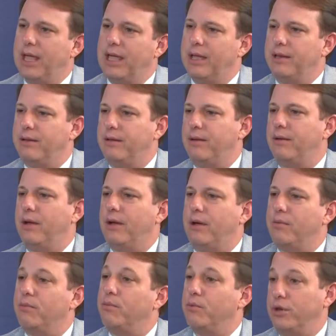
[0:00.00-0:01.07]
and
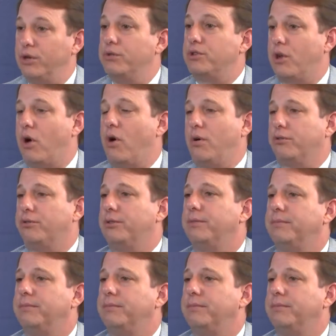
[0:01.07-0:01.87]
reduce cost.